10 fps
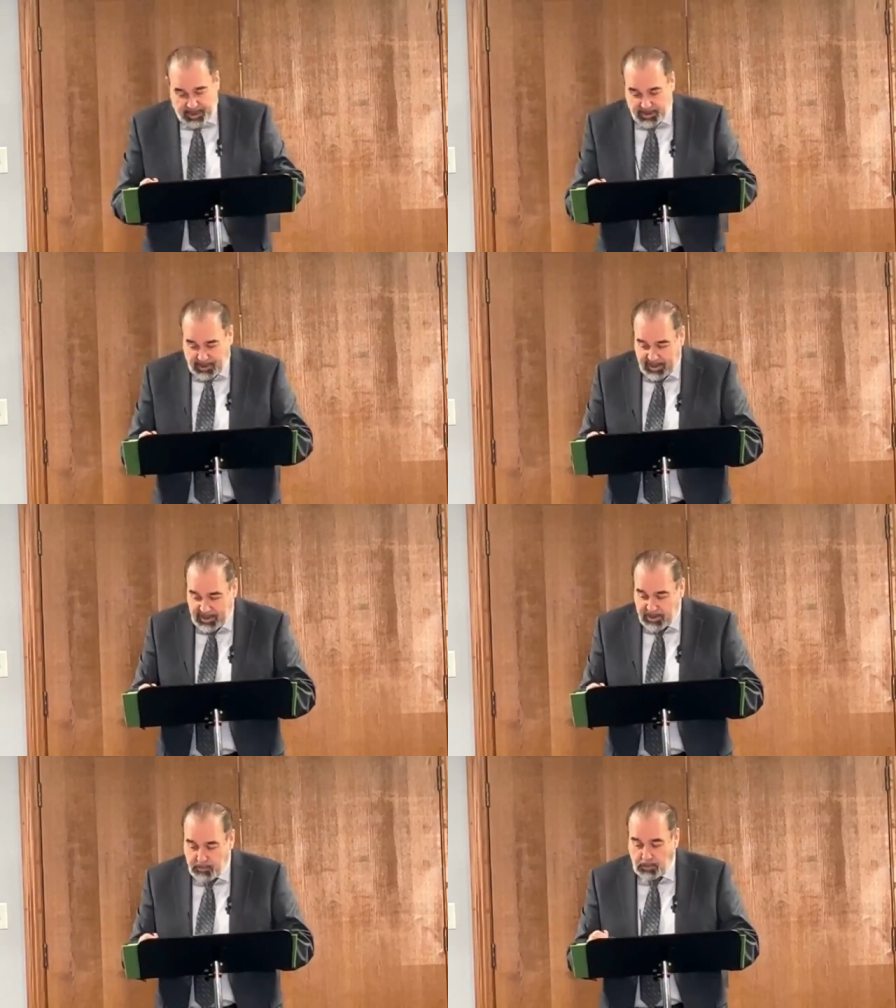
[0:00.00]
he says,
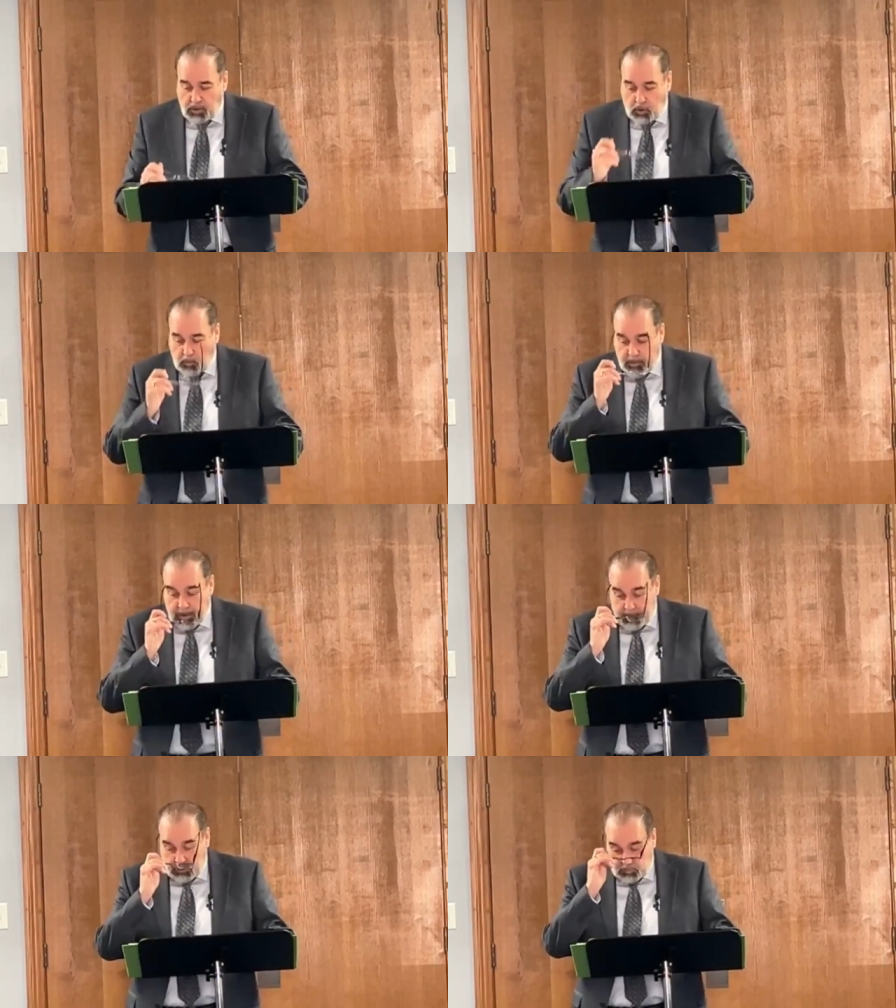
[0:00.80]
Let Israel
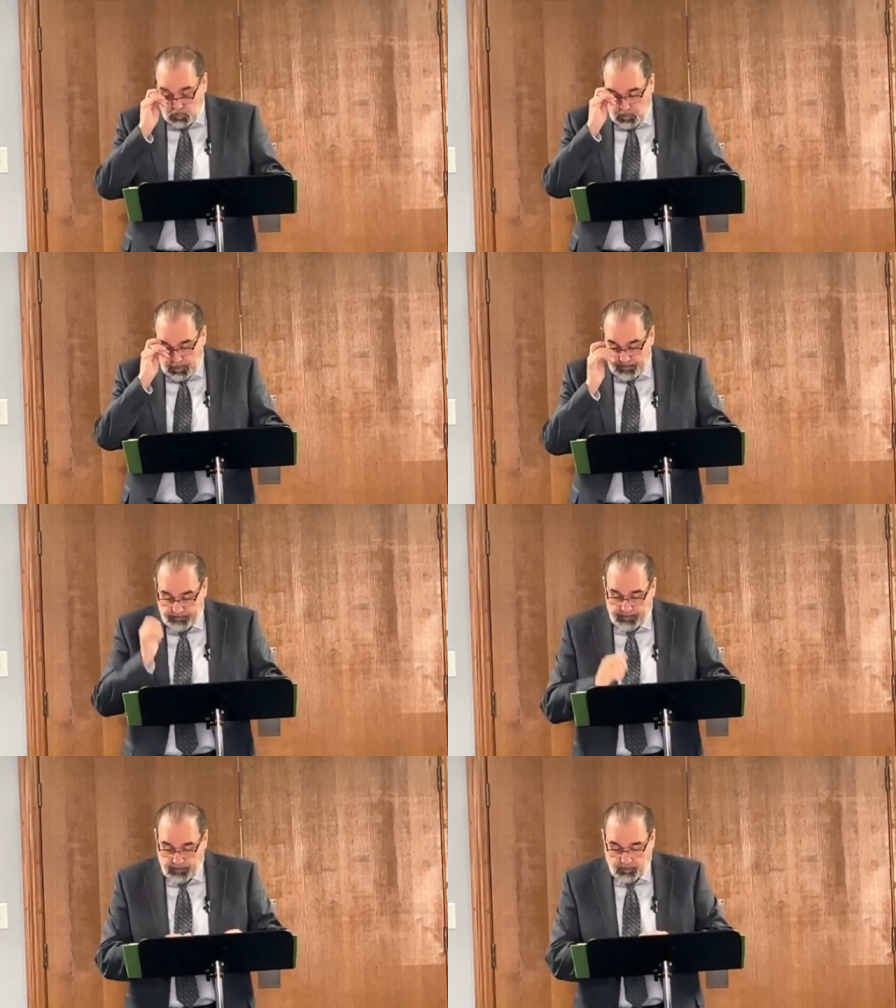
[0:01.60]
hope in the Lord
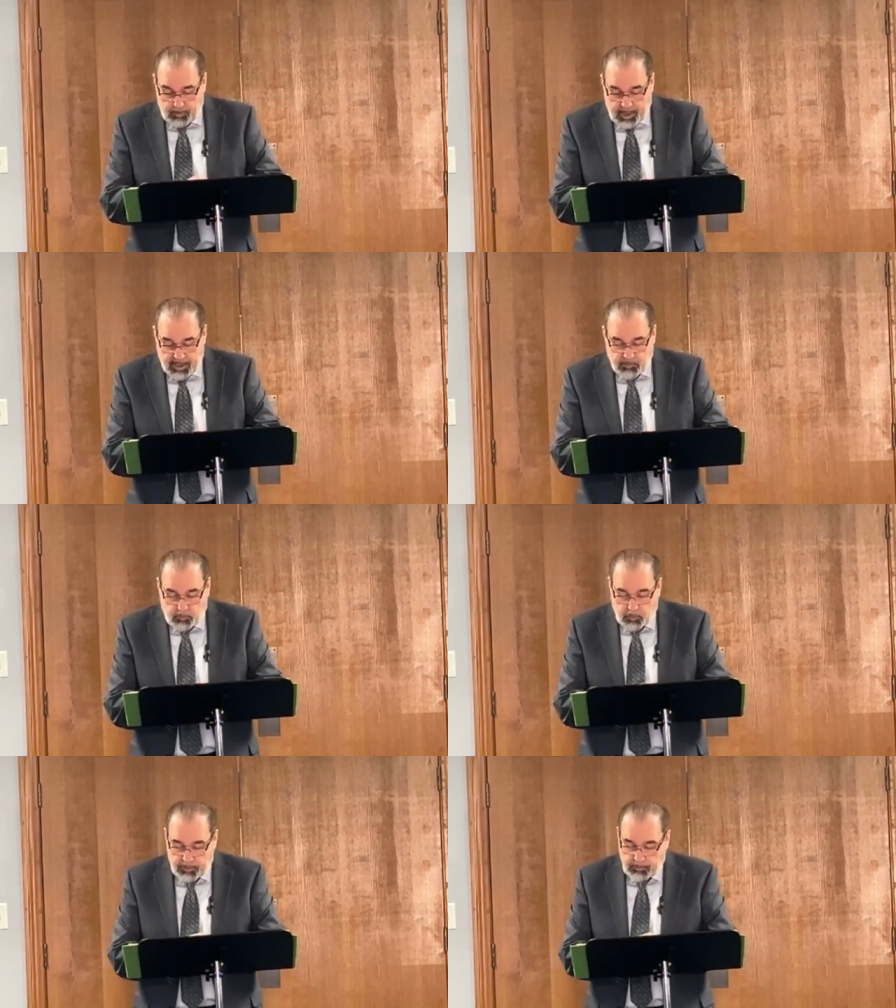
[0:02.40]
from
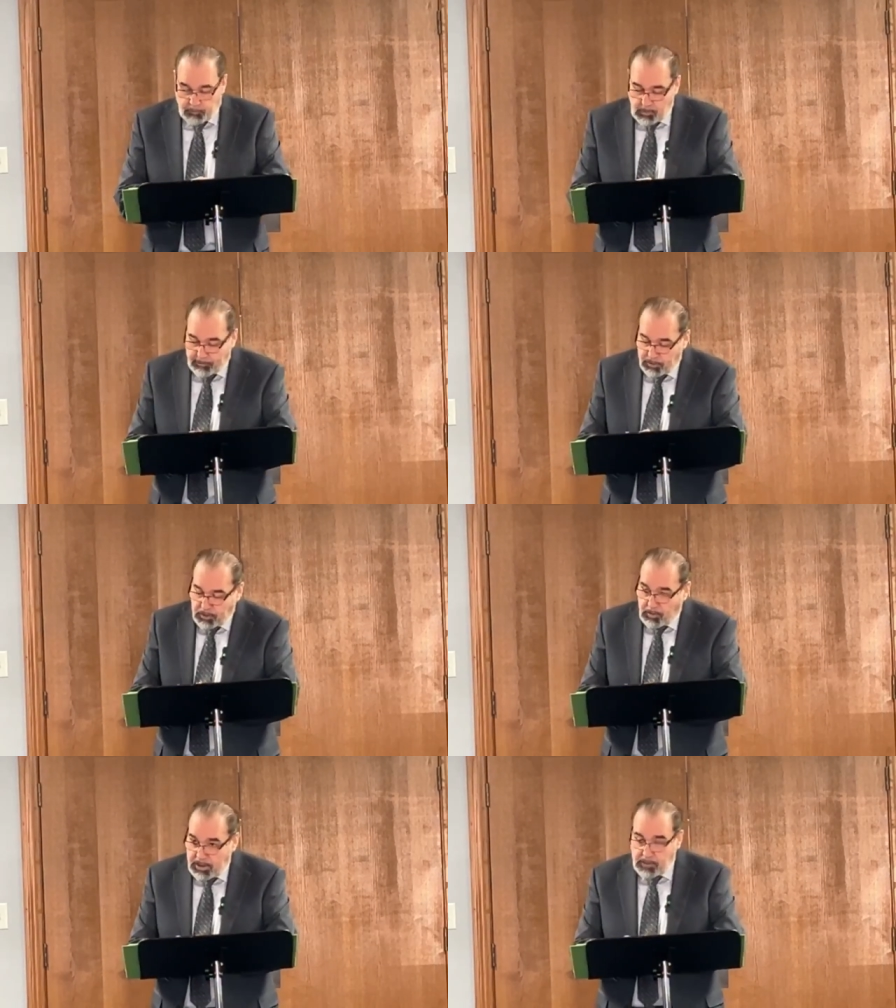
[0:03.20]
henceforth and
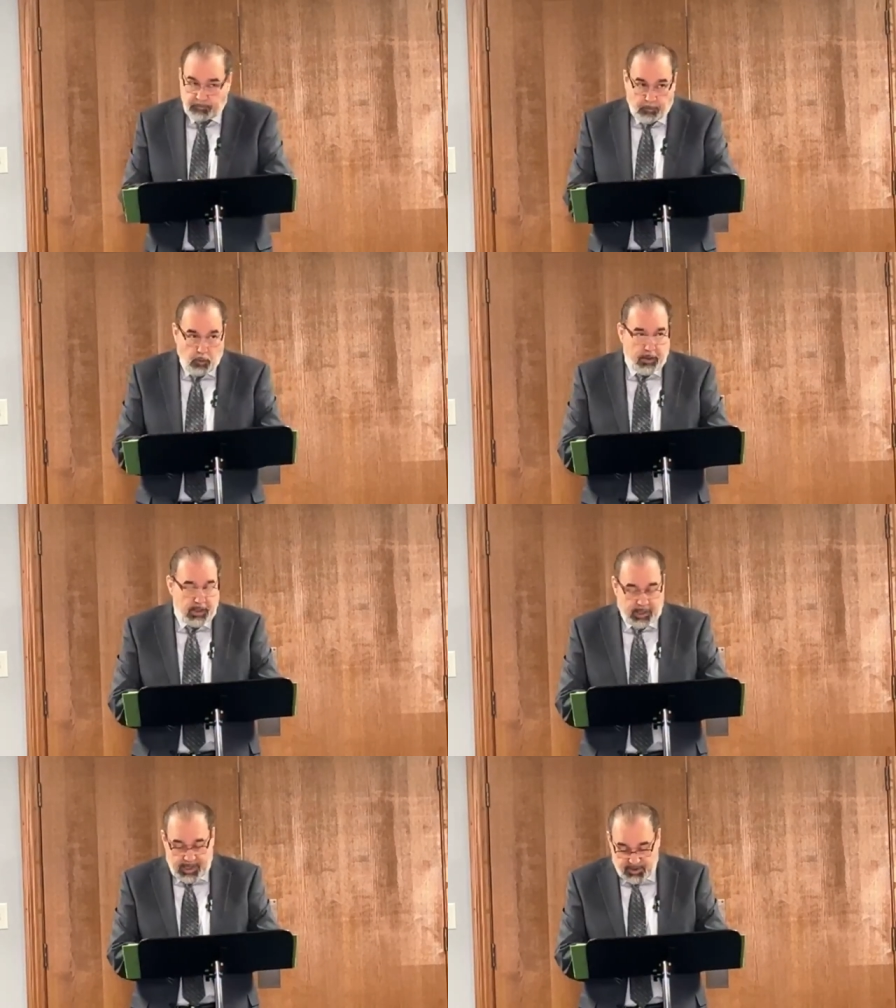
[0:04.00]
forever. So his
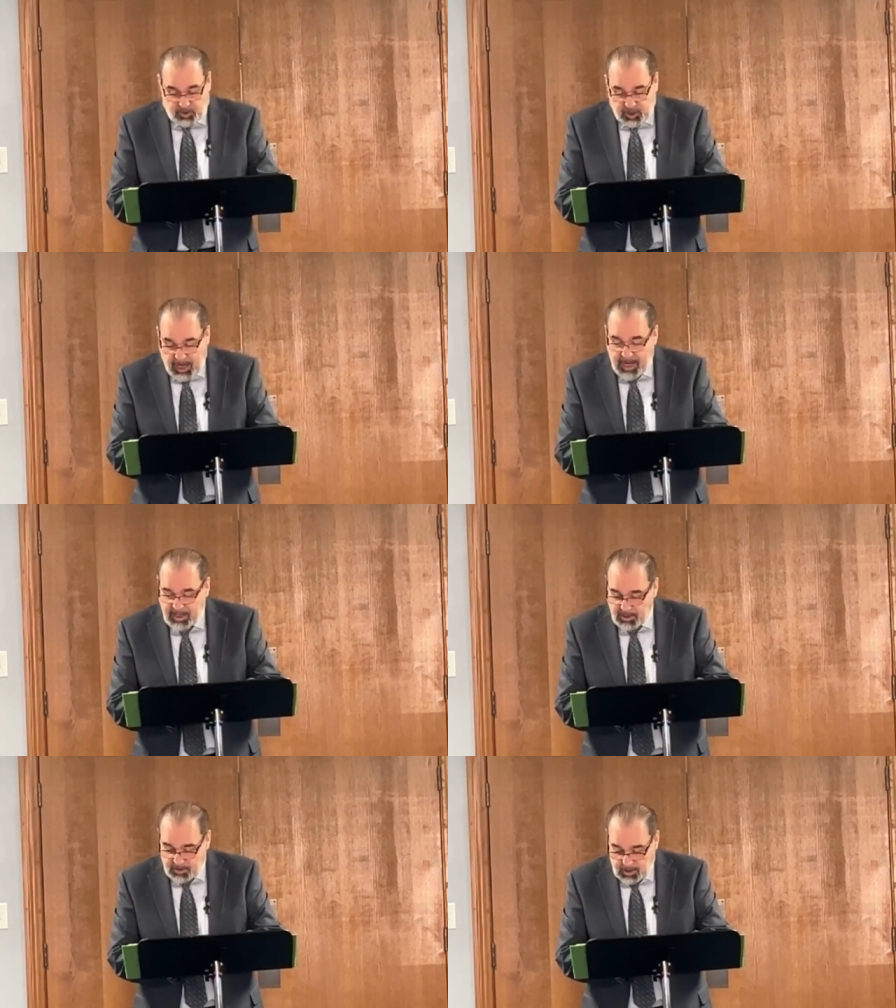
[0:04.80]
focus has
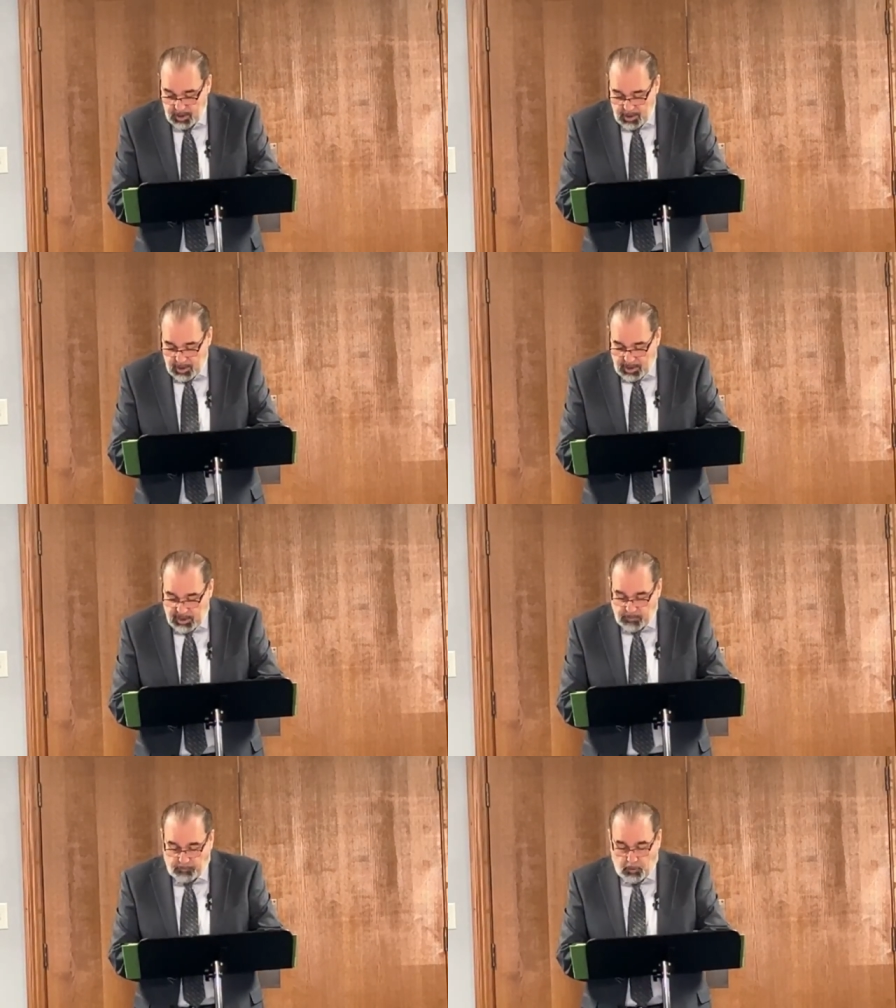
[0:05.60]
changed.
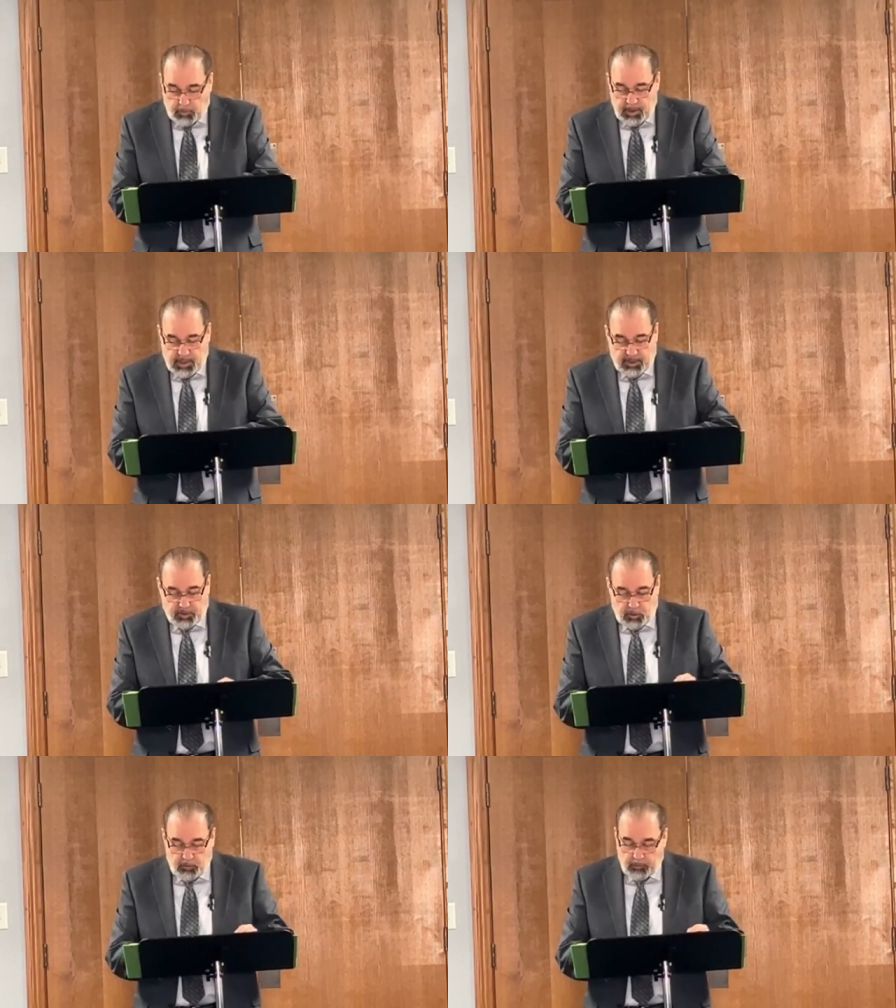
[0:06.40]
His focus
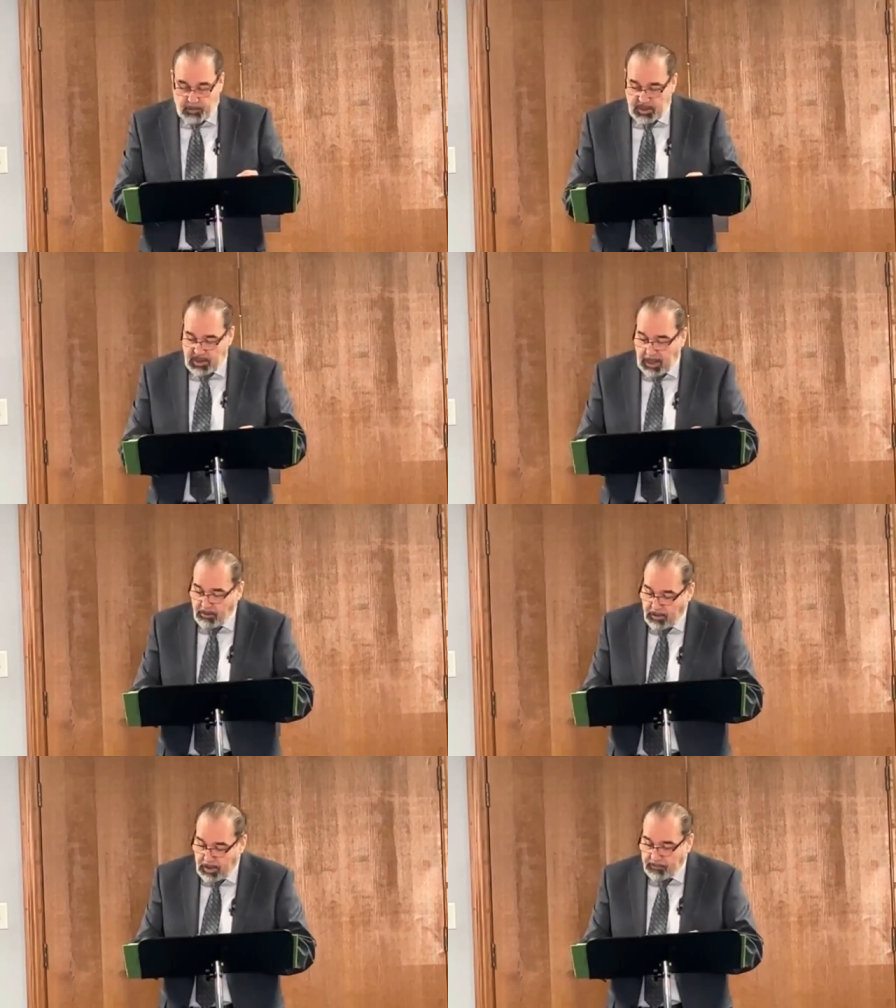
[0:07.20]
has turned from
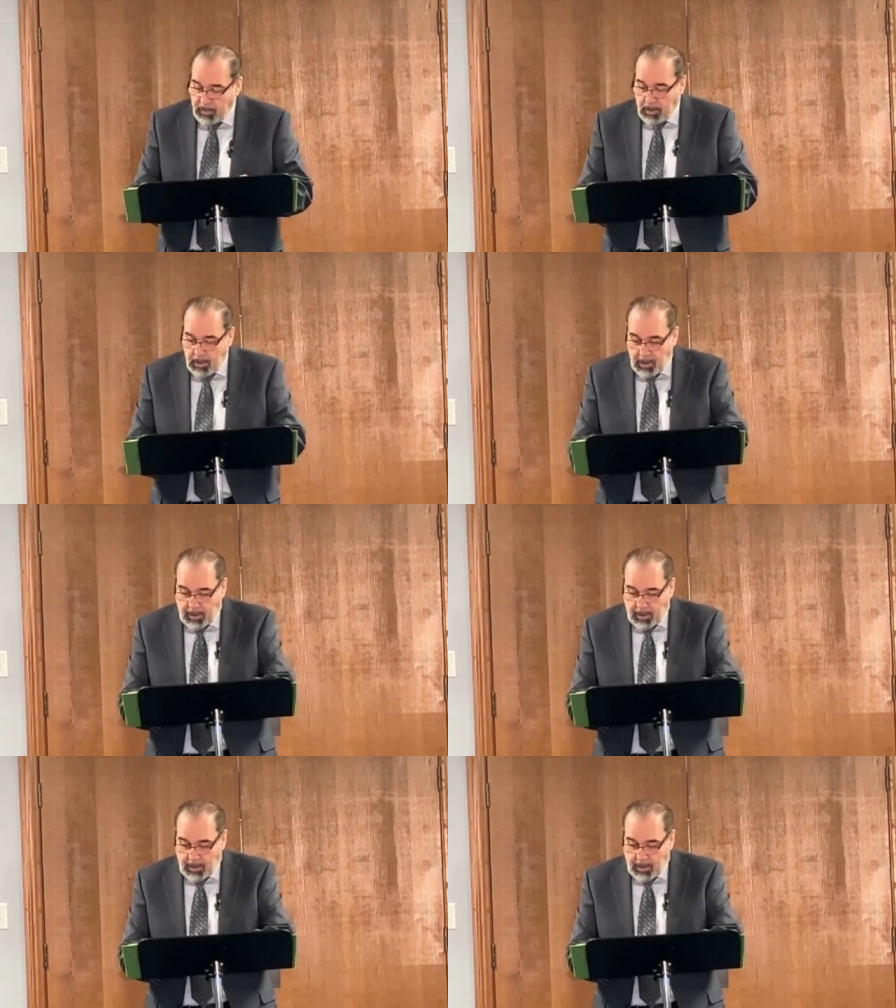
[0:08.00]
desiring